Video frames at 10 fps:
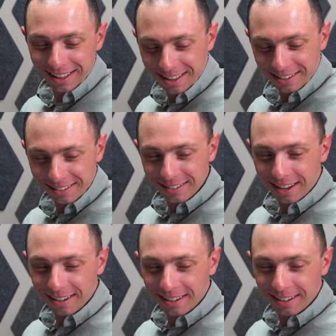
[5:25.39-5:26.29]
and
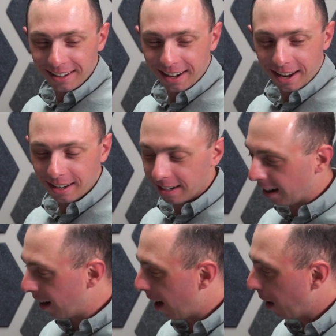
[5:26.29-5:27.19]

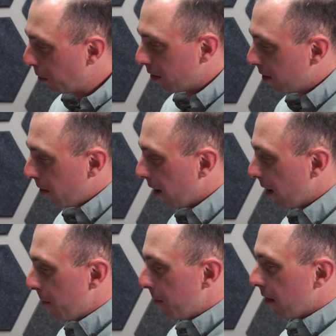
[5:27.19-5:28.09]
I was just doing
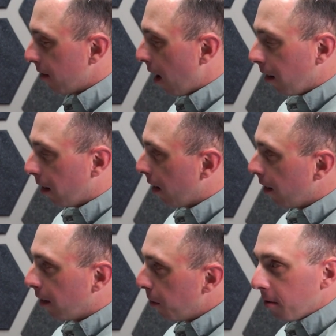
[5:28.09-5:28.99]
him a solid
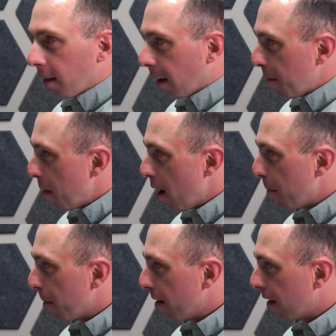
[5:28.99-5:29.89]
and loosening him
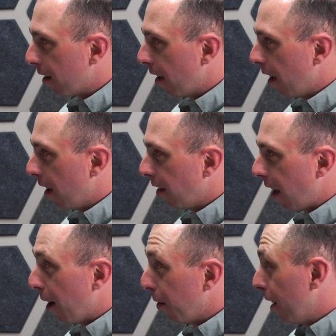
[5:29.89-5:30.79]
up. And
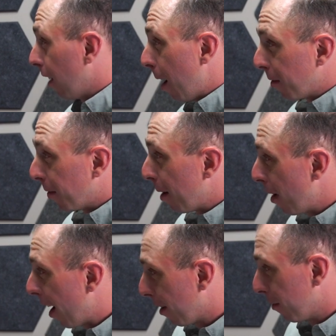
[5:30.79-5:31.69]
now he lobs it right
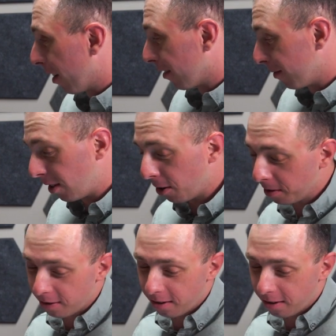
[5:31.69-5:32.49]
back at me. So it's